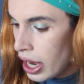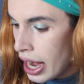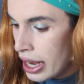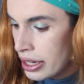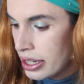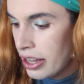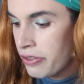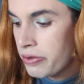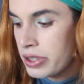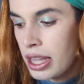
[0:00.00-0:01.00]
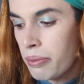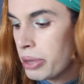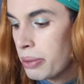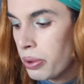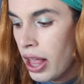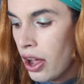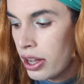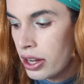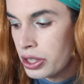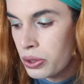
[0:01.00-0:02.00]
and if some people
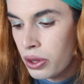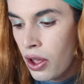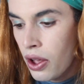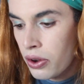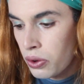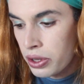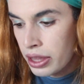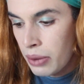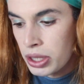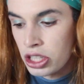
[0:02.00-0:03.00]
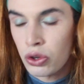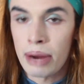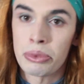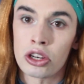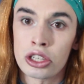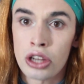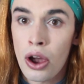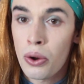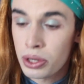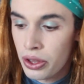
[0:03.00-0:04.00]
hung on too long, or they would scrape their
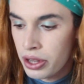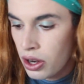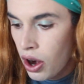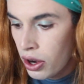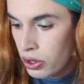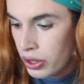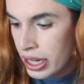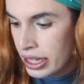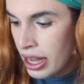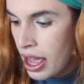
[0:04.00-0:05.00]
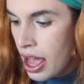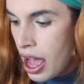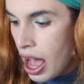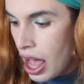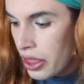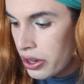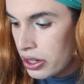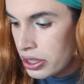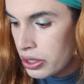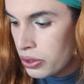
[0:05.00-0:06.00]
toes on the concrete.
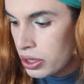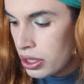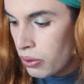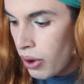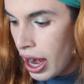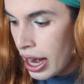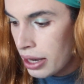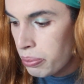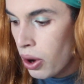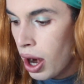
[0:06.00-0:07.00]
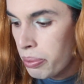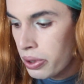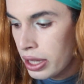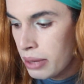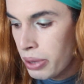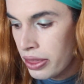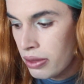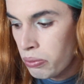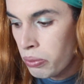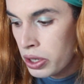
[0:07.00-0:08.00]
Others used the ride properly, but
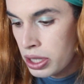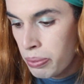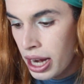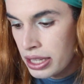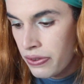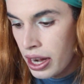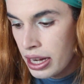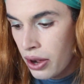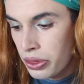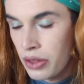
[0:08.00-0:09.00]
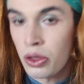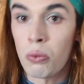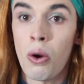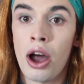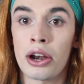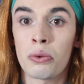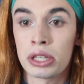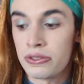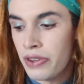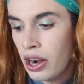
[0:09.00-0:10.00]
were surprised to find out that the water
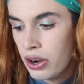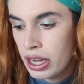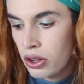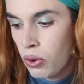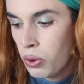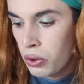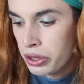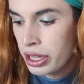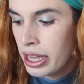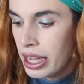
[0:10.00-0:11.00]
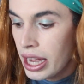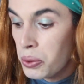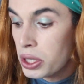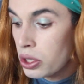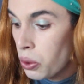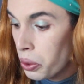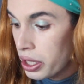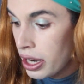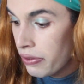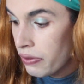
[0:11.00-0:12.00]
was very cold. It was cold
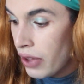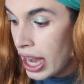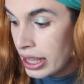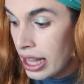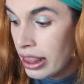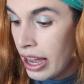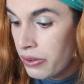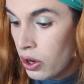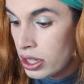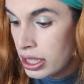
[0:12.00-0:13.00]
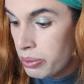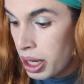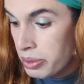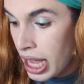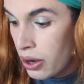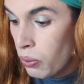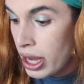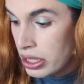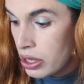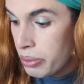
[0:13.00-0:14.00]
enough, in fact, that lifeguards sometimes had to
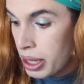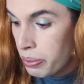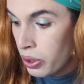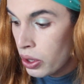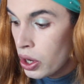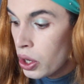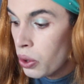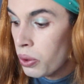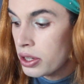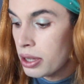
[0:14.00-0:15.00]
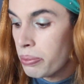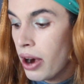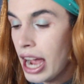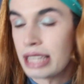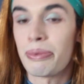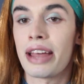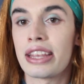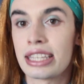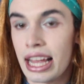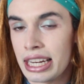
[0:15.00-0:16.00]
rescue people who were surprised by
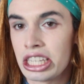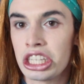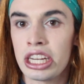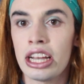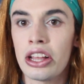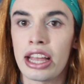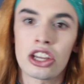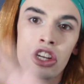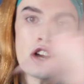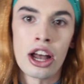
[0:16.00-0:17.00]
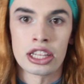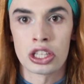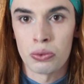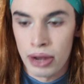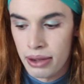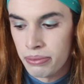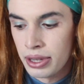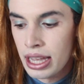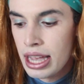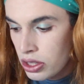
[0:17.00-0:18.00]
the sudden chill and could not swim.
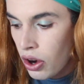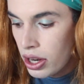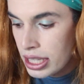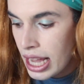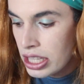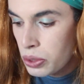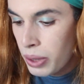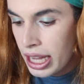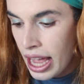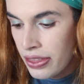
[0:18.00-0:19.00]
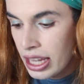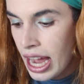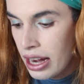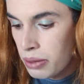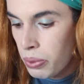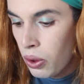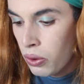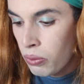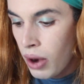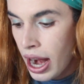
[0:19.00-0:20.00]
Tarzan Swing and the
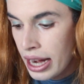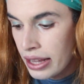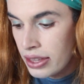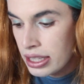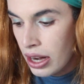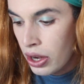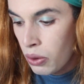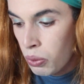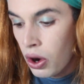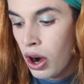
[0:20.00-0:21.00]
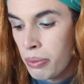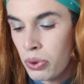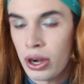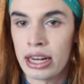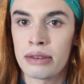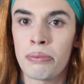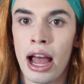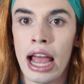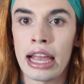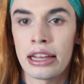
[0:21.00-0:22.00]
Cannonball ride in this area were operated
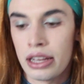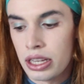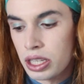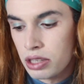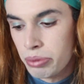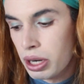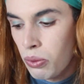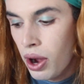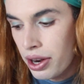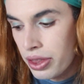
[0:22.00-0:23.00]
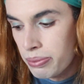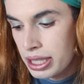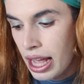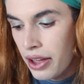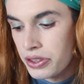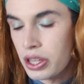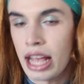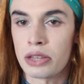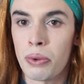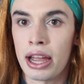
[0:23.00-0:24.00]
by spring water themselves, so
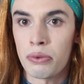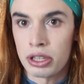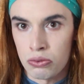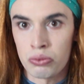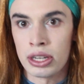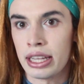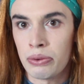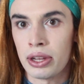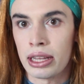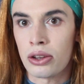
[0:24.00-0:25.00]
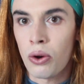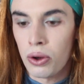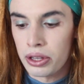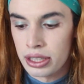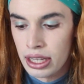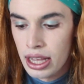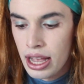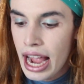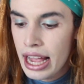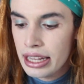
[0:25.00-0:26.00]
that's why it was really, really cold.
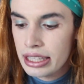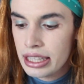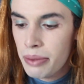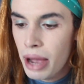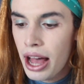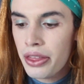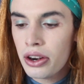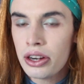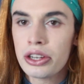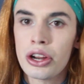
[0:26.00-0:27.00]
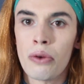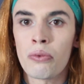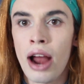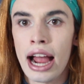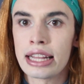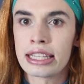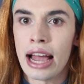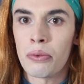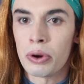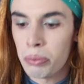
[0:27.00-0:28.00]
And some other rides
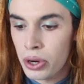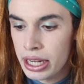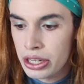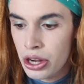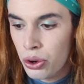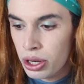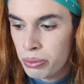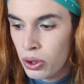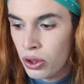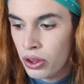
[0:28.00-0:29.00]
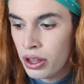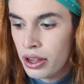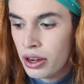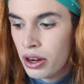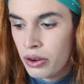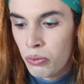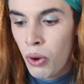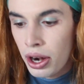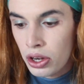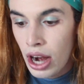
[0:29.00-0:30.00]
that were pretty notable,
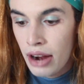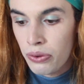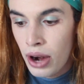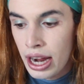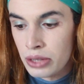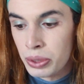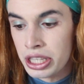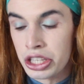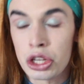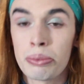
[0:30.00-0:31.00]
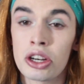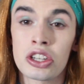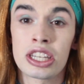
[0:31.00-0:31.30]
watercraft rides, was the Super